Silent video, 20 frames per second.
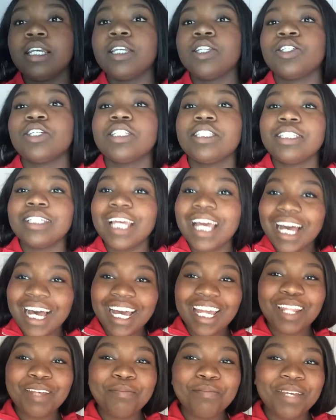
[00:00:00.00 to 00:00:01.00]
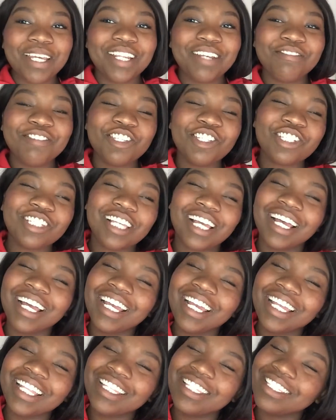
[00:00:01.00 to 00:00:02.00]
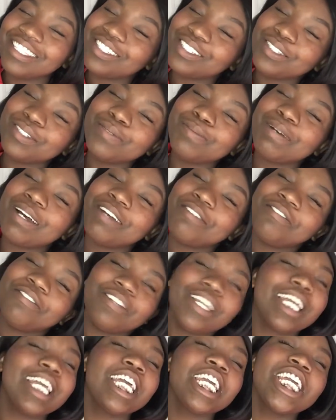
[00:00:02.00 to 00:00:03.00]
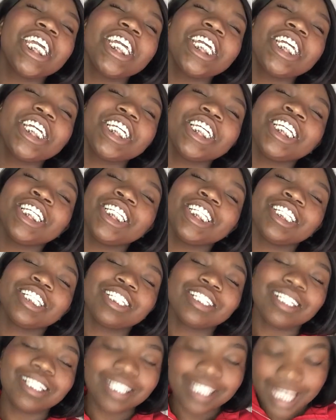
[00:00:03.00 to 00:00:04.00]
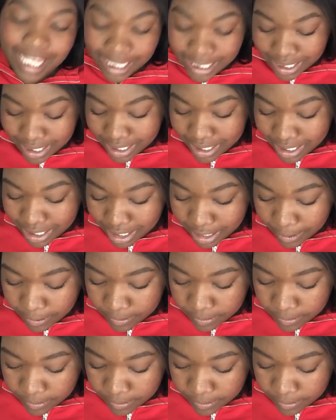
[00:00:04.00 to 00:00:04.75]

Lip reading: just to add a bit of shine to my face. Yes.